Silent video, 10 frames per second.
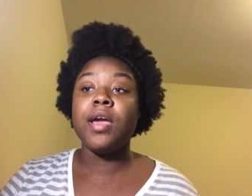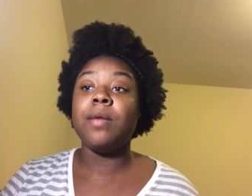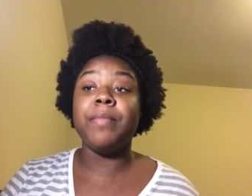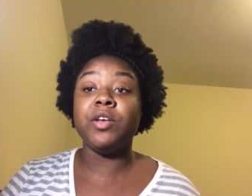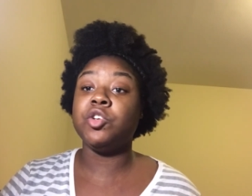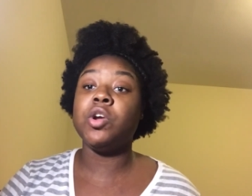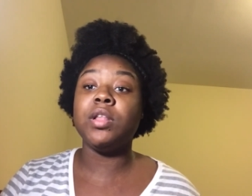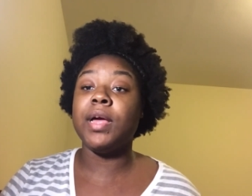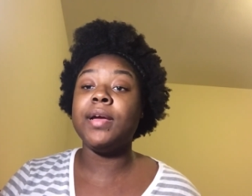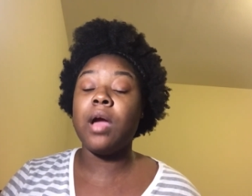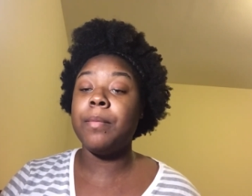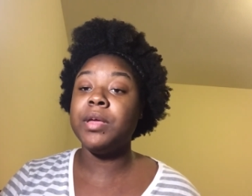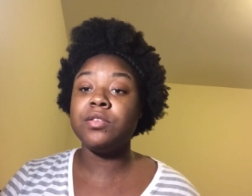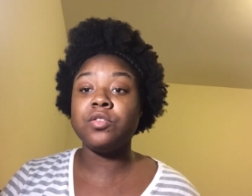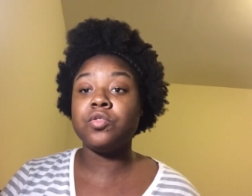make sure y'all like,
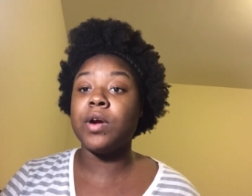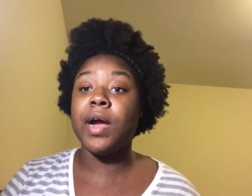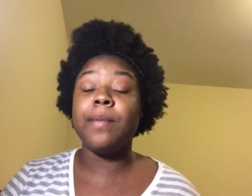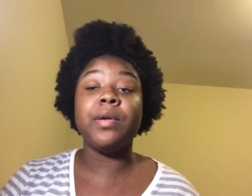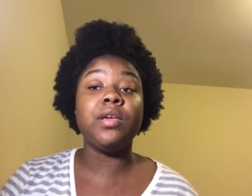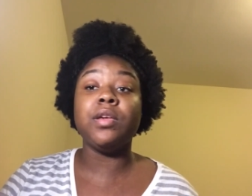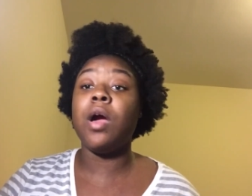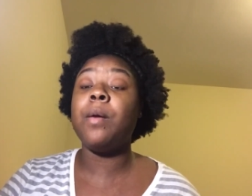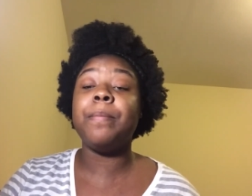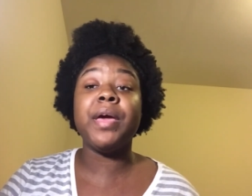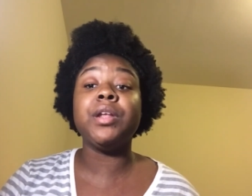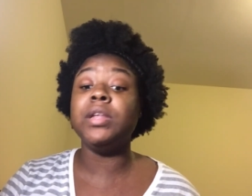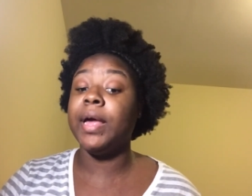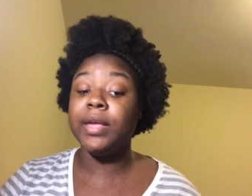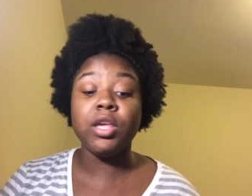comment, and subscribe. Y'all better
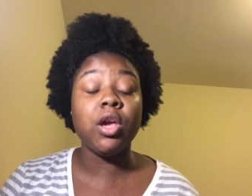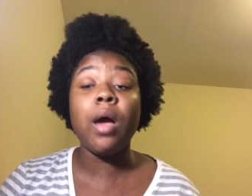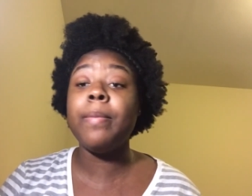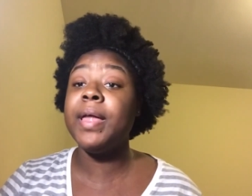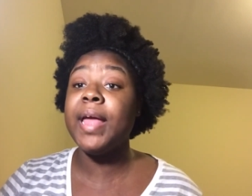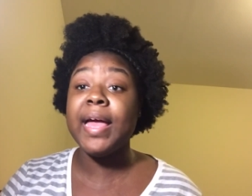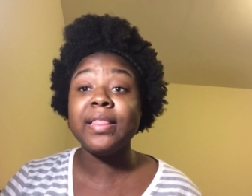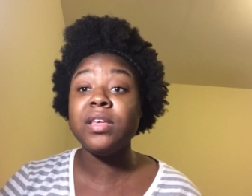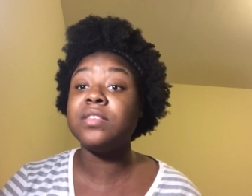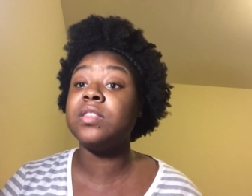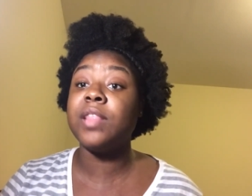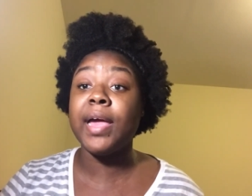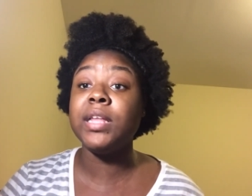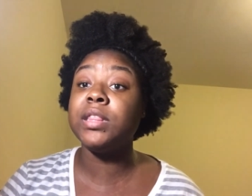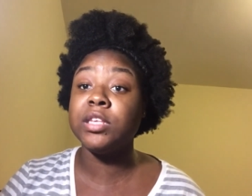like. Y'all better at least
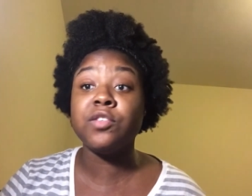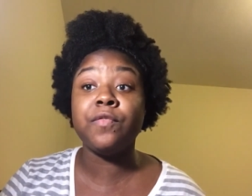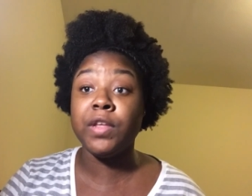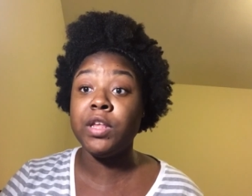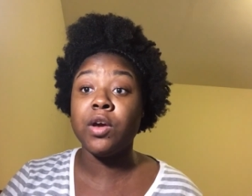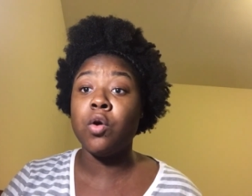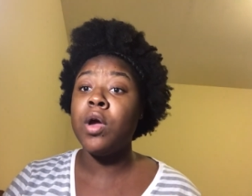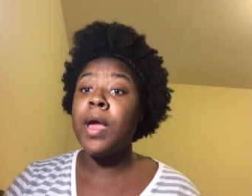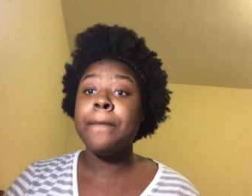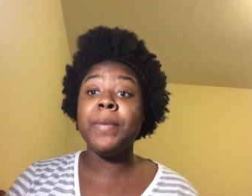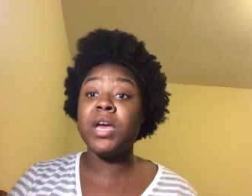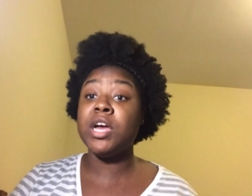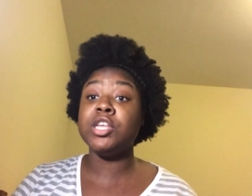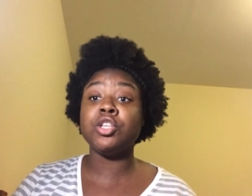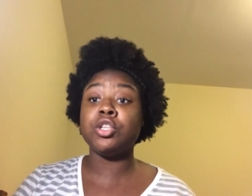like this video,
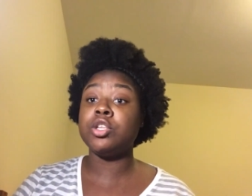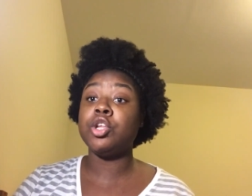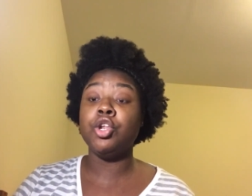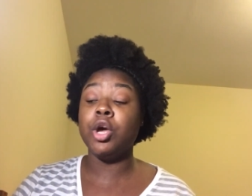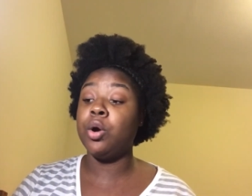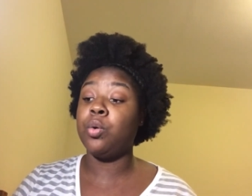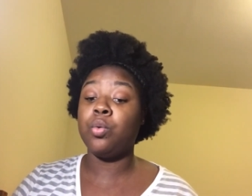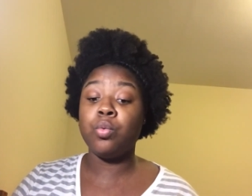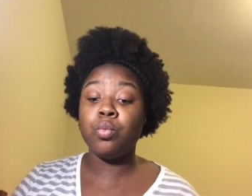because no,